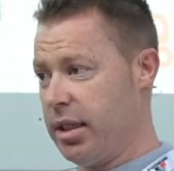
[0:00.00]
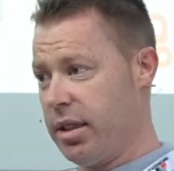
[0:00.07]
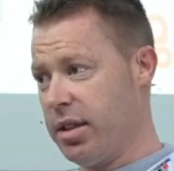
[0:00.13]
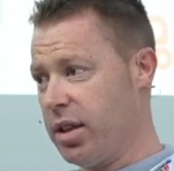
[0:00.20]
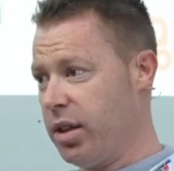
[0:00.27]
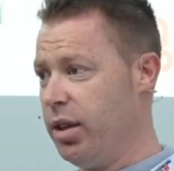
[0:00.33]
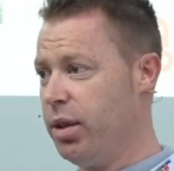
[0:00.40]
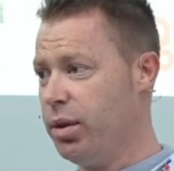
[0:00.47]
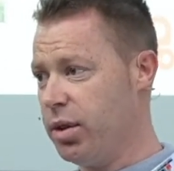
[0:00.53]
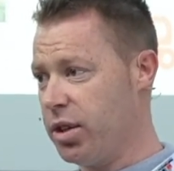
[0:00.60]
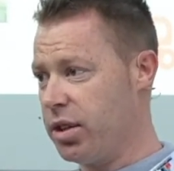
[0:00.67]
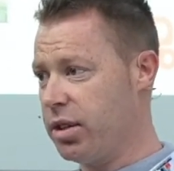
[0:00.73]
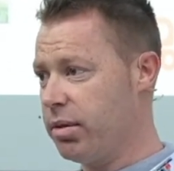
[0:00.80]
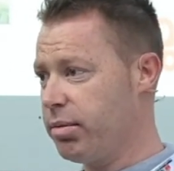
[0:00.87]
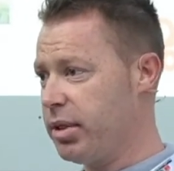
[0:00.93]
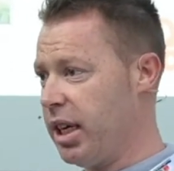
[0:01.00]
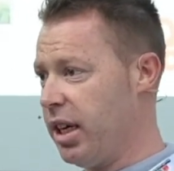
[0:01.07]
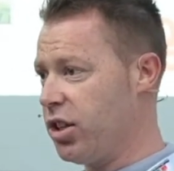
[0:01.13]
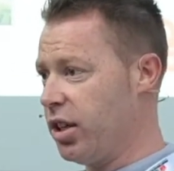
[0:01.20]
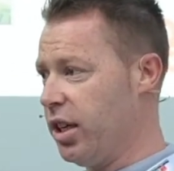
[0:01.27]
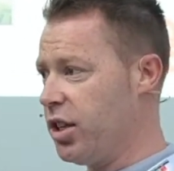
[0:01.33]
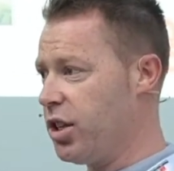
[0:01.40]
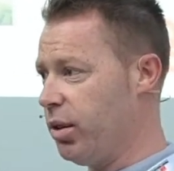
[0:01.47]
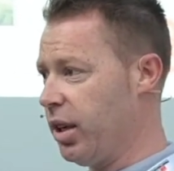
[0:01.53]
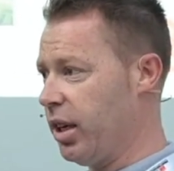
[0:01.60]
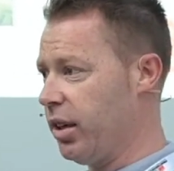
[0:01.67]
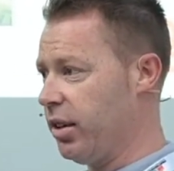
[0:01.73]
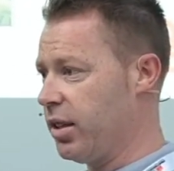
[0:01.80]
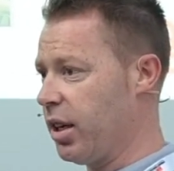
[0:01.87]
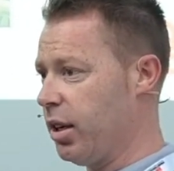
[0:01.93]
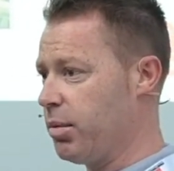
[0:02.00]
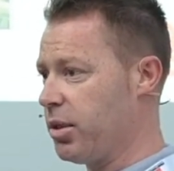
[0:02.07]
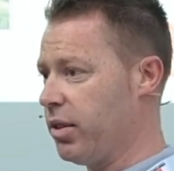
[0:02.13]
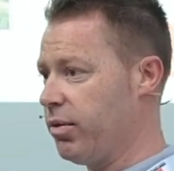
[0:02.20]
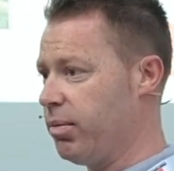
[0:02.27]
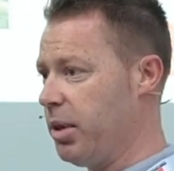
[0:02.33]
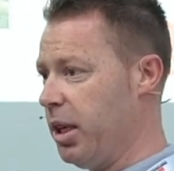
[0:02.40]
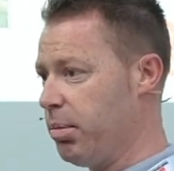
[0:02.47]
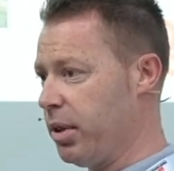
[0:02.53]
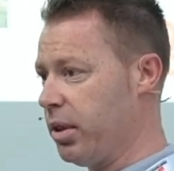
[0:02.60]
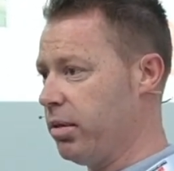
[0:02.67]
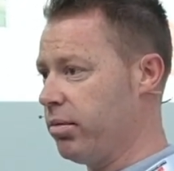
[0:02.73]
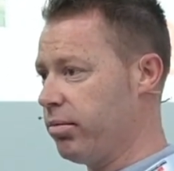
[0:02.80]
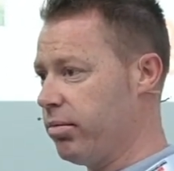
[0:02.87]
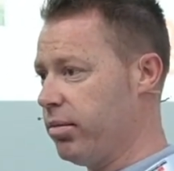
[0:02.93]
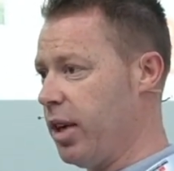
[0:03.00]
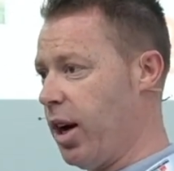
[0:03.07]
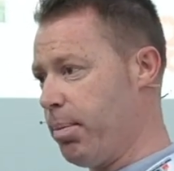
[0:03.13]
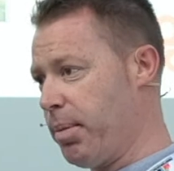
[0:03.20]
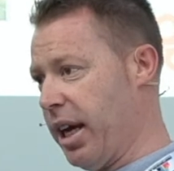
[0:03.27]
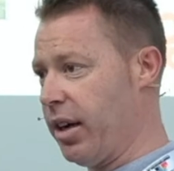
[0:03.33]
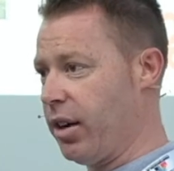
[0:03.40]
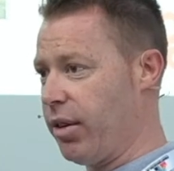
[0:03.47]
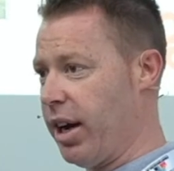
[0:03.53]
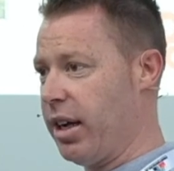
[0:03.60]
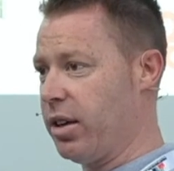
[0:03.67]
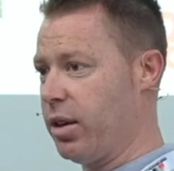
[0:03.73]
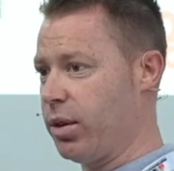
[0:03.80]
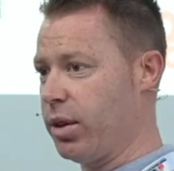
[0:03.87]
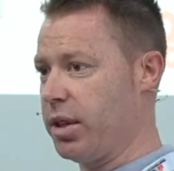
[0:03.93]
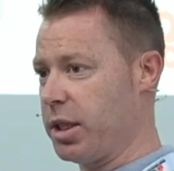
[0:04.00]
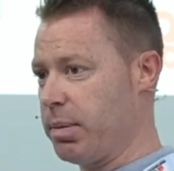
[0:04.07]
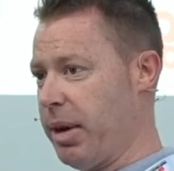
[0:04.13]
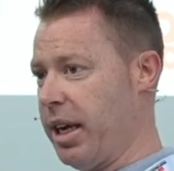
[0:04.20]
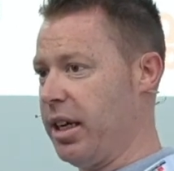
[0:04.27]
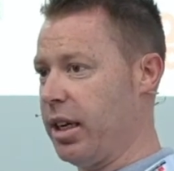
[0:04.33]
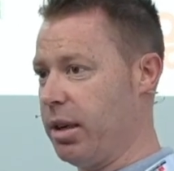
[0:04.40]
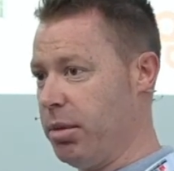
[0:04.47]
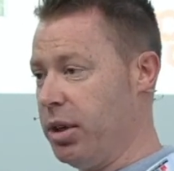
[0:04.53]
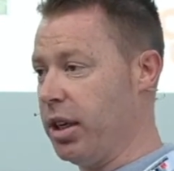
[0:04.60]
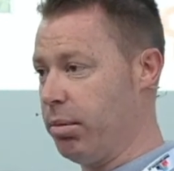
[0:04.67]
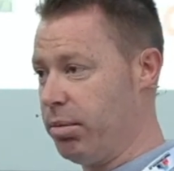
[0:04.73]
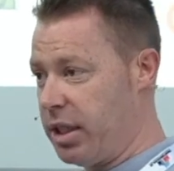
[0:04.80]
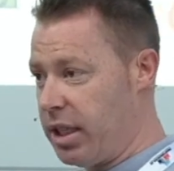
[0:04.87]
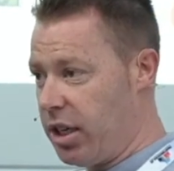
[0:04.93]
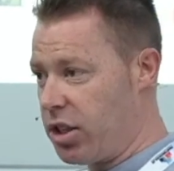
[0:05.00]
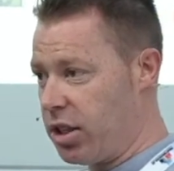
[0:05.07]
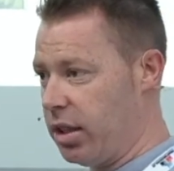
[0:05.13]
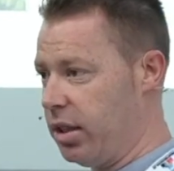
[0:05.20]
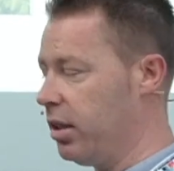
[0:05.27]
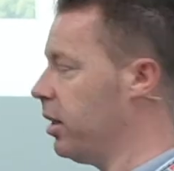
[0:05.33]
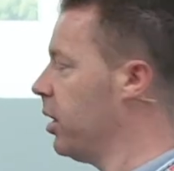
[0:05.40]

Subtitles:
There's a huge potential issue there in terms of people not paying their landlord and spending the money, potentially.